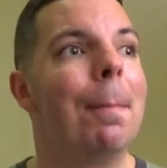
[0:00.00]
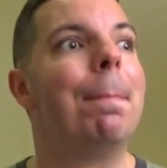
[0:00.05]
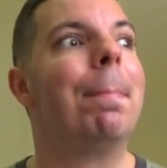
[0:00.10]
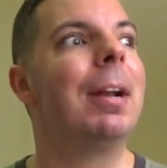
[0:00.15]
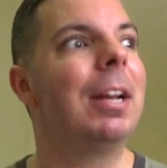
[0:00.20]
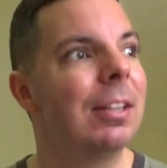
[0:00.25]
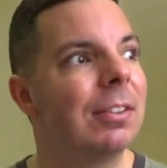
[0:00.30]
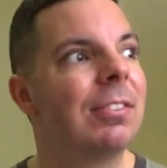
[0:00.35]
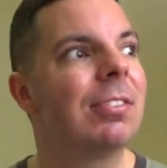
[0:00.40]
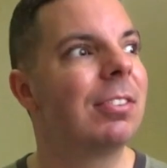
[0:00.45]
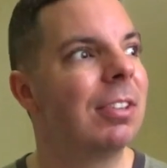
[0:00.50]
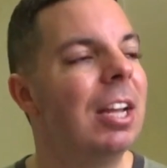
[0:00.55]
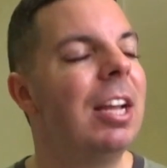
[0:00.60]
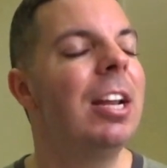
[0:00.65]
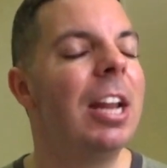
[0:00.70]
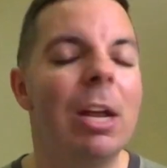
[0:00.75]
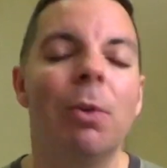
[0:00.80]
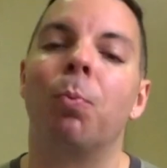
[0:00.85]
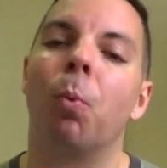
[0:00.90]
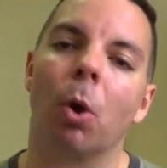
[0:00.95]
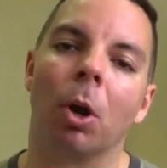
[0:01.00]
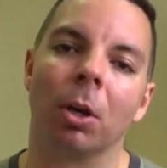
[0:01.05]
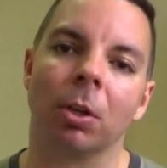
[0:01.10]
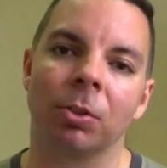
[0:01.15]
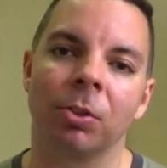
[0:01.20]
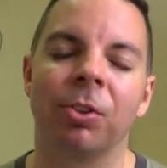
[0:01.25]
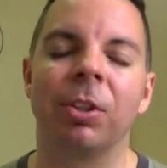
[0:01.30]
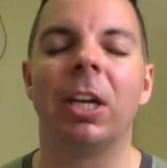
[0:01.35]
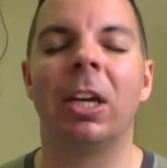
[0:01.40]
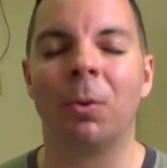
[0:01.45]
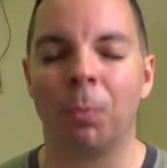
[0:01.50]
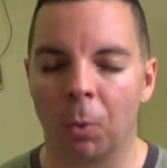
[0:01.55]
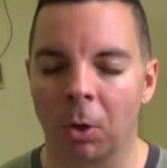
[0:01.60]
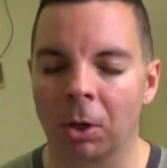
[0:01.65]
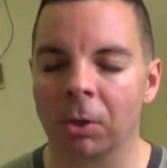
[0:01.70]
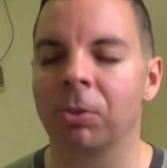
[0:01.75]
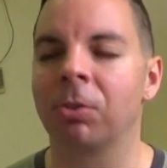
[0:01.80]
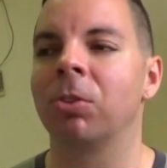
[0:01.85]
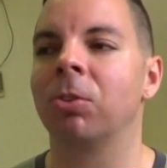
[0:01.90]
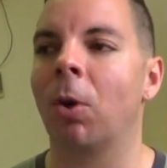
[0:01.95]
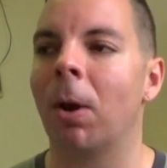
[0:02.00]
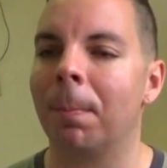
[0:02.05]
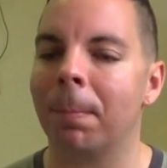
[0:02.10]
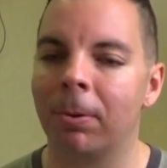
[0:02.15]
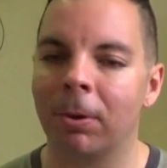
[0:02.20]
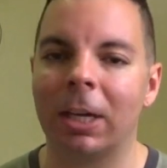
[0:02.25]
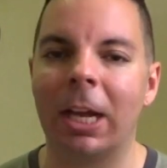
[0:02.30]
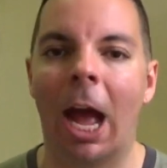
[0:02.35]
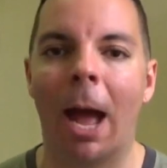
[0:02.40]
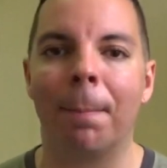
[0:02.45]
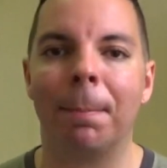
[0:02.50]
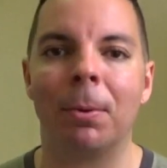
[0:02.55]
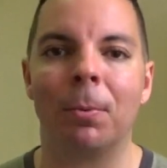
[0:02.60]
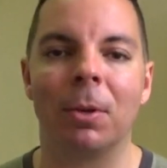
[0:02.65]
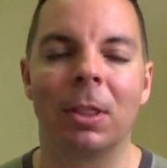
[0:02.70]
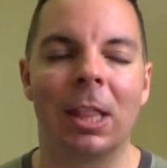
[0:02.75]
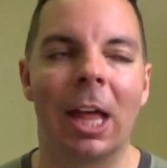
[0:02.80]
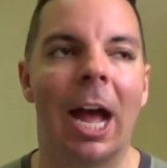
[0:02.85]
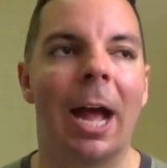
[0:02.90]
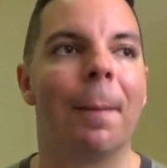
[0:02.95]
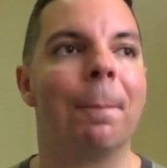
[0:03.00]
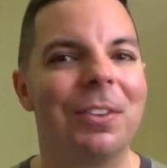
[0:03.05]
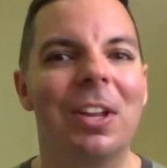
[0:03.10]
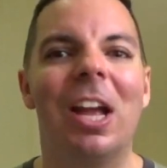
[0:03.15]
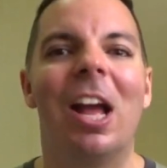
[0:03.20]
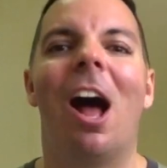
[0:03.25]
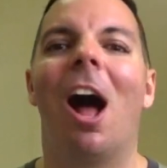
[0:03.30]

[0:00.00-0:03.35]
but it works, so I'm pretty happy with that.